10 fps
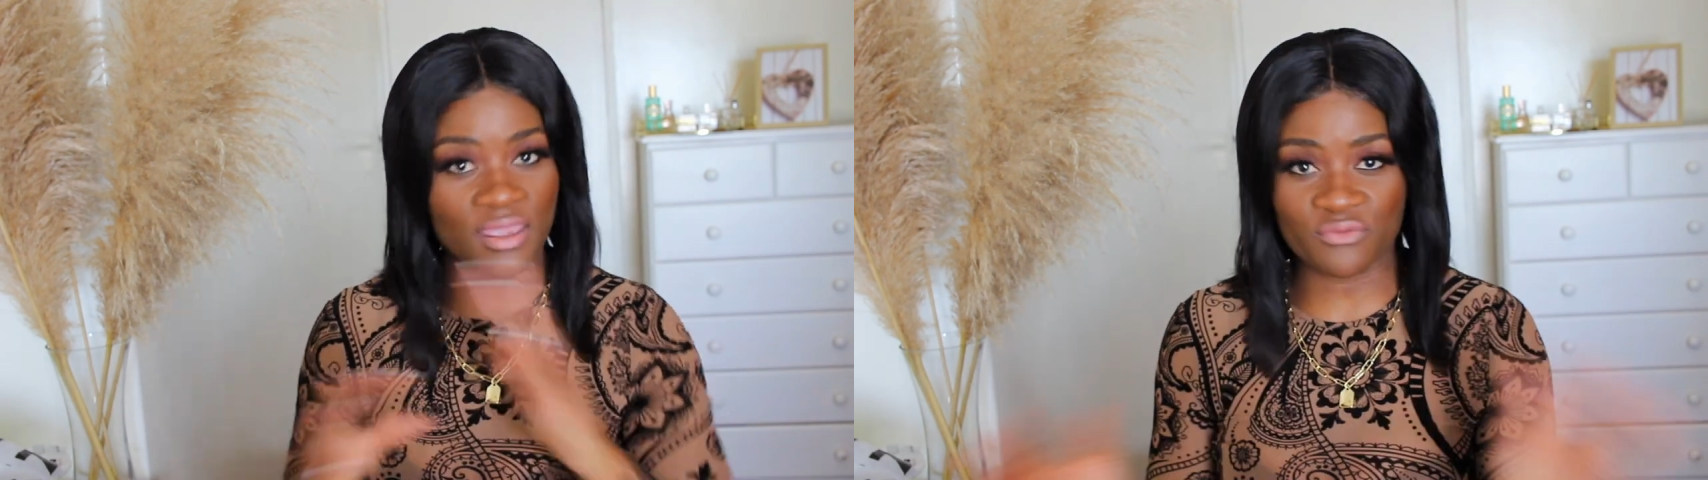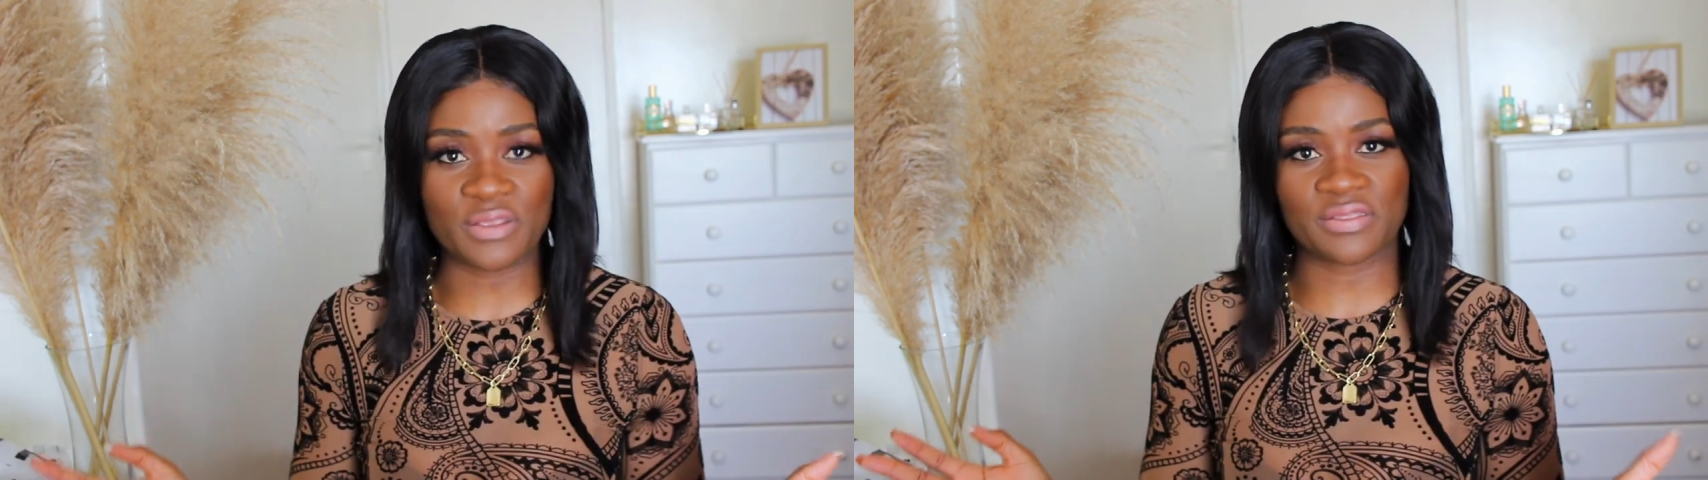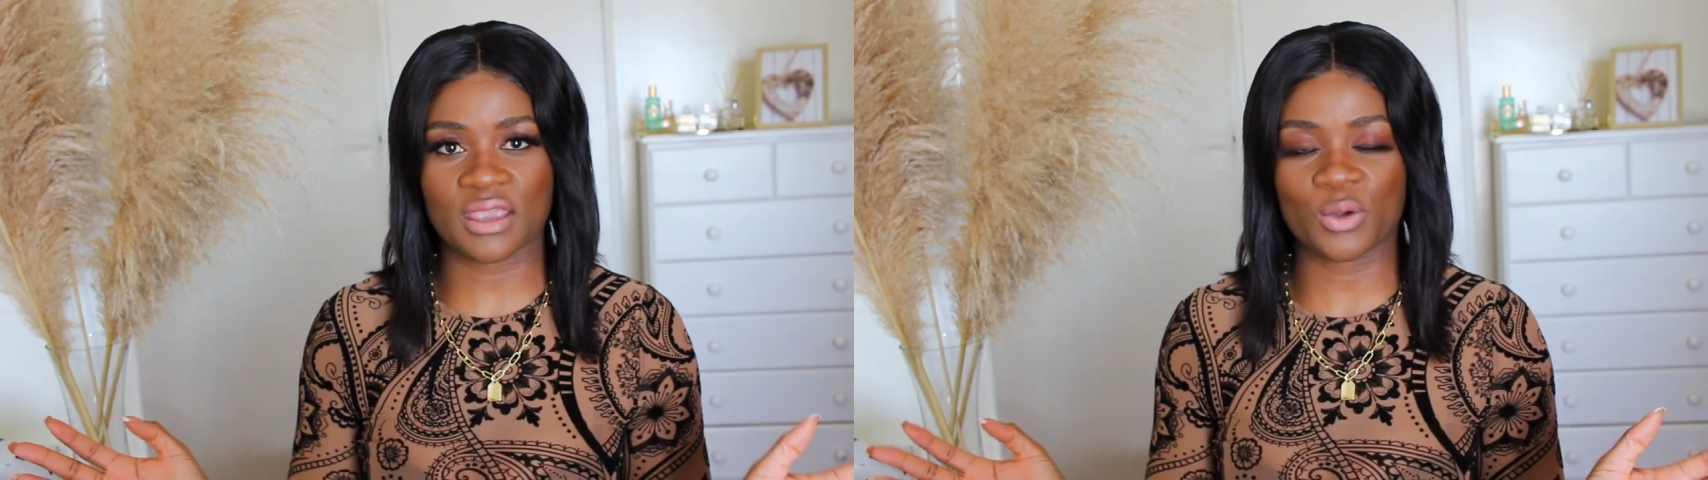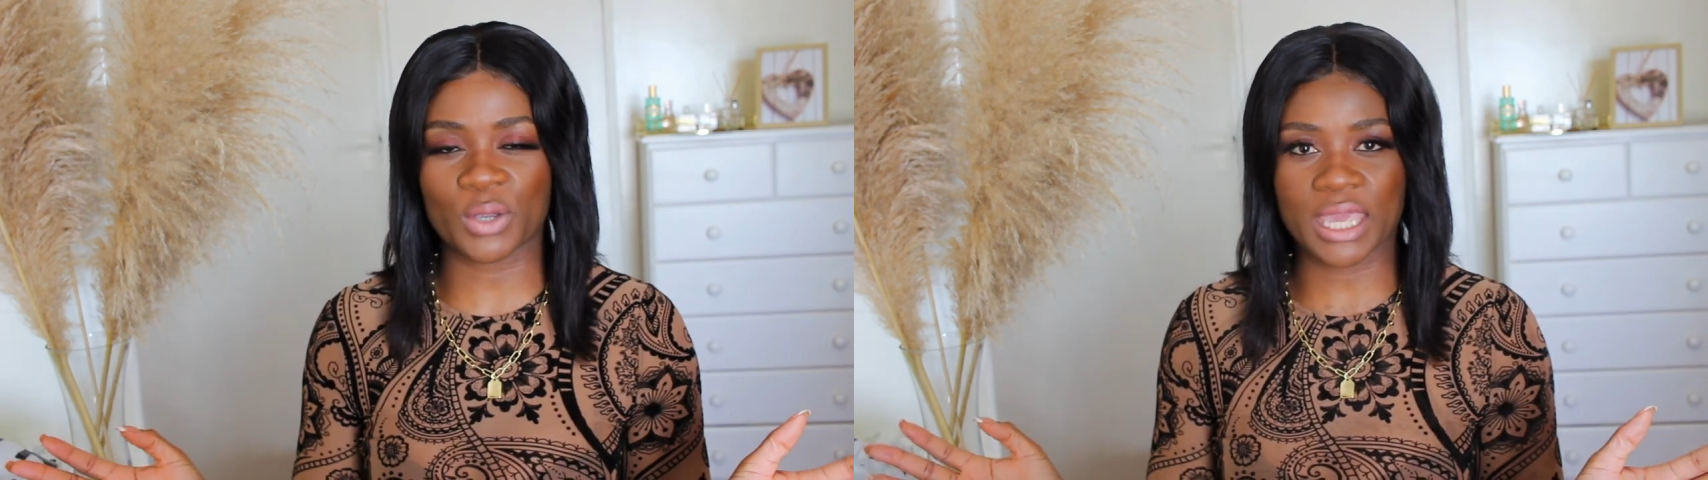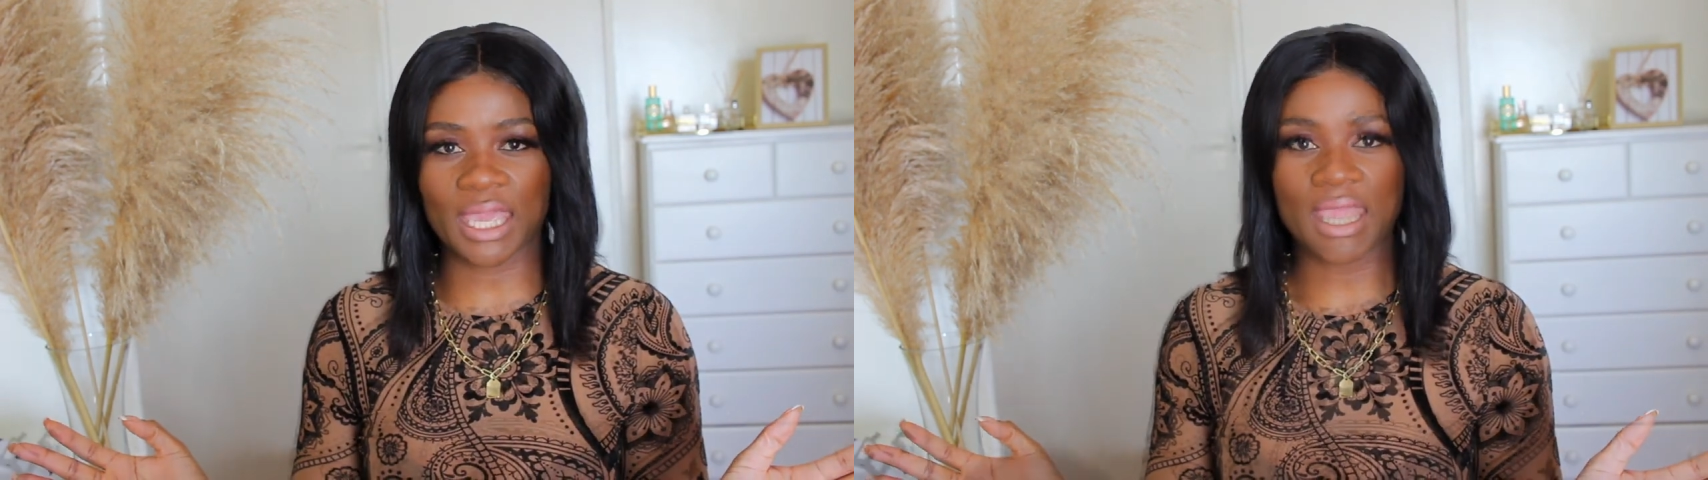everything,
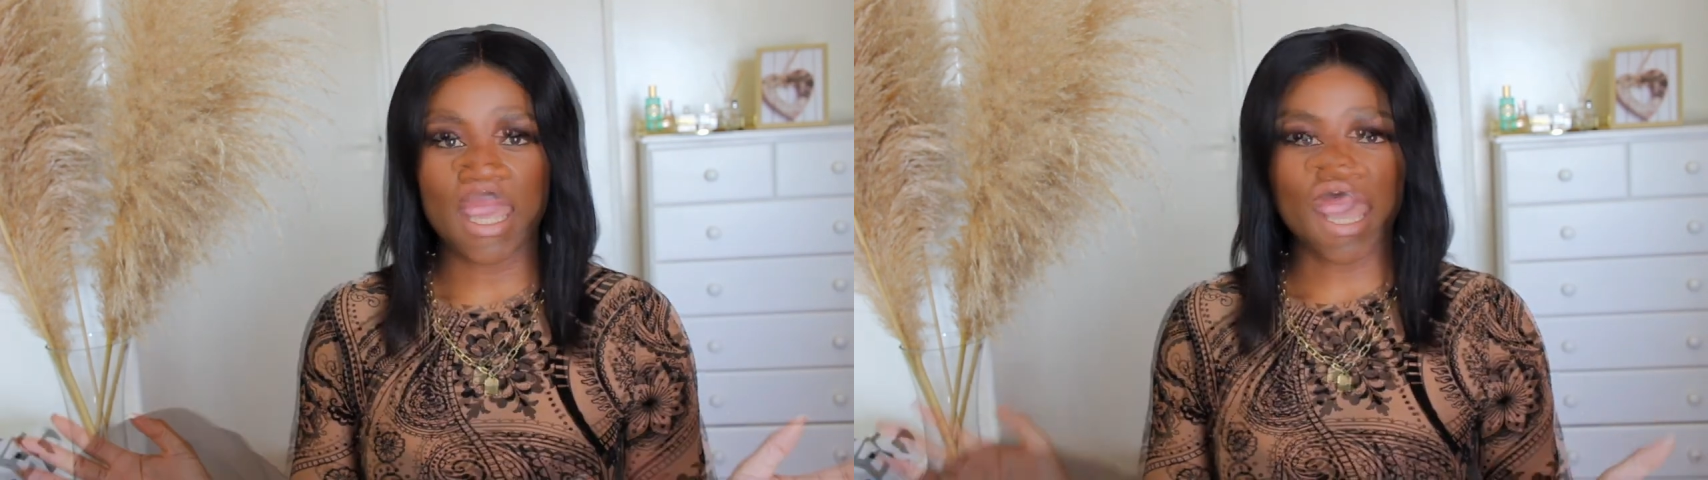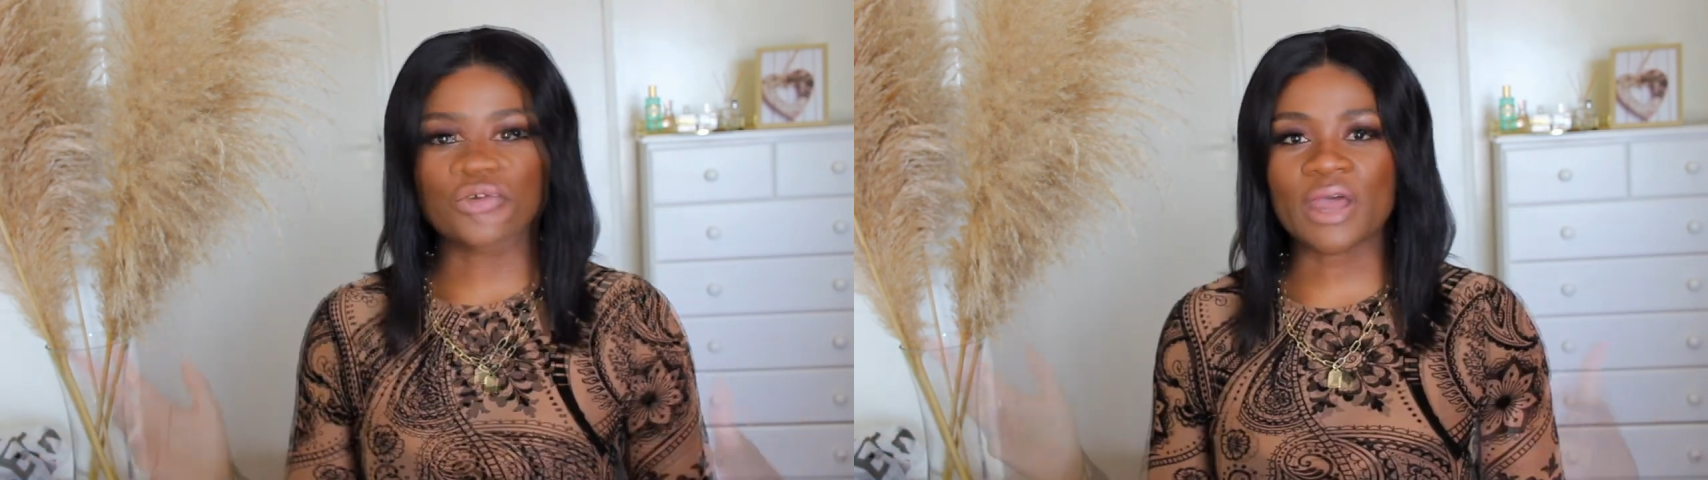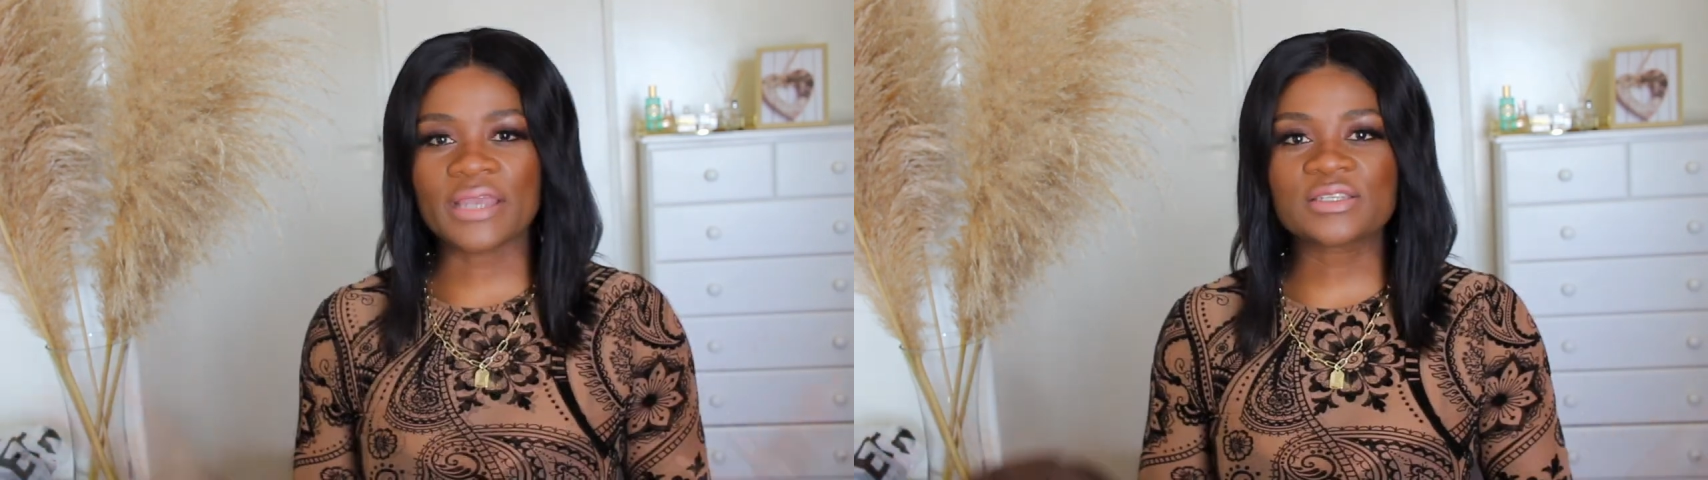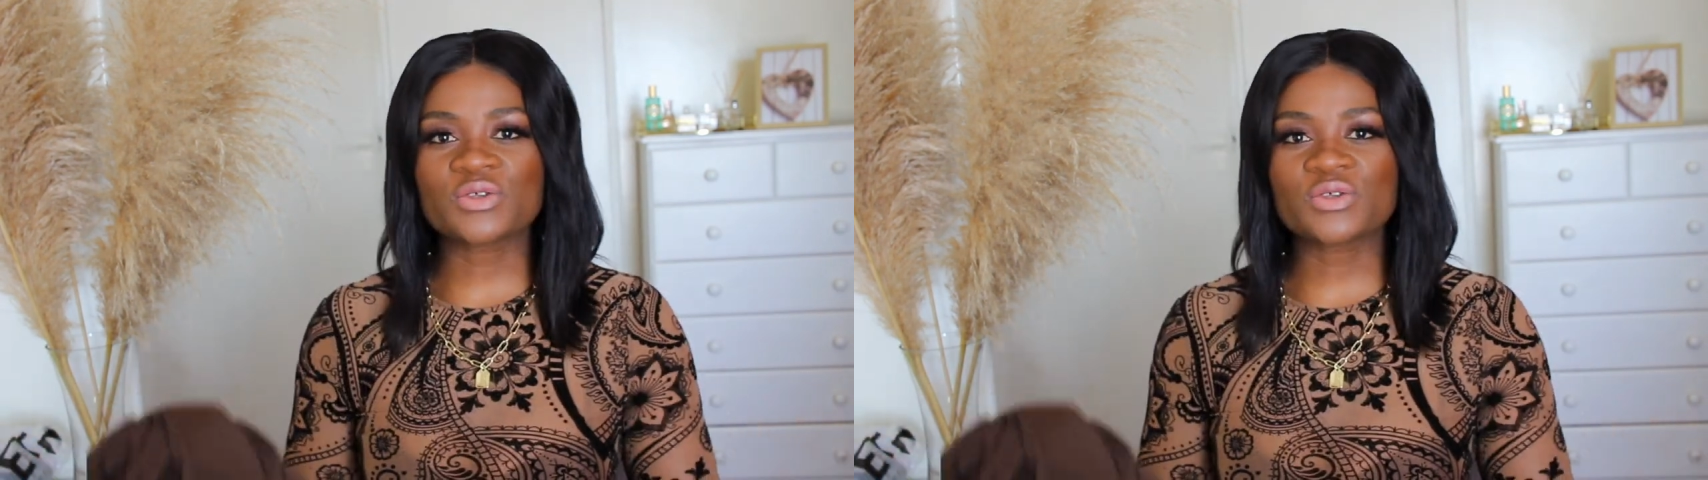okay? All right,